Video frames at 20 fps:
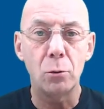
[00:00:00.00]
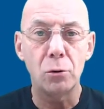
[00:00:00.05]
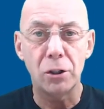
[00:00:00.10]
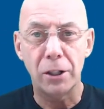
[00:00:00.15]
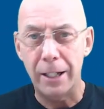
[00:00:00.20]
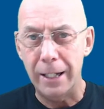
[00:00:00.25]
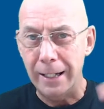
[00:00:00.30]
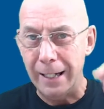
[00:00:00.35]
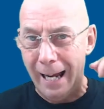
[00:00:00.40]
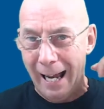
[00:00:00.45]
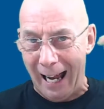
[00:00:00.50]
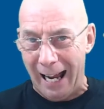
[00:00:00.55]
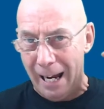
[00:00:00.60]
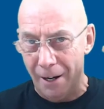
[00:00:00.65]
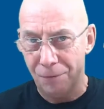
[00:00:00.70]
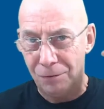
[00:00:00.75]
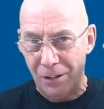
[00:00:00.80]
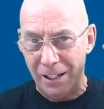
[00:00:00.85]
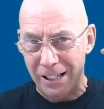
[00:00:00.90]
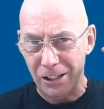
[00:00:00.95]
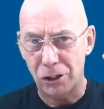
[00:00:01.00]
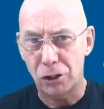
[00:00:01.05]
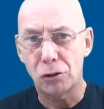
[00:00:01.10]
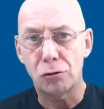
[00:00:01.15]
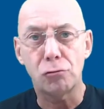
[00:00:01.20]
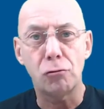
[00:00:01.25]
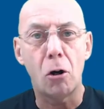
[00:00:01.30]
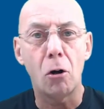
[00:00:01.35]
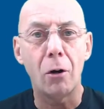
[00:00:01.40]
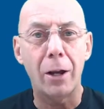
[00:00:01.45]
saying, have that
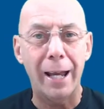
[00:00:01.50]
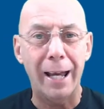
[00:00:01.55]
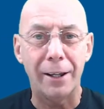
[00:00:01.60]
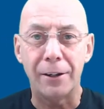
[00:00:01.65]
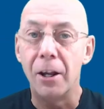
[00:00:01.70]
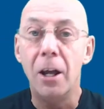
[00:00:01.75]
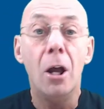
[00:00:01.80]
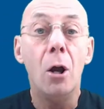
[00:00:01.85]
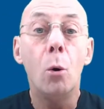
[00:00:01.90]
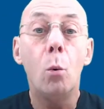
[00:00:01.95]
strong hand.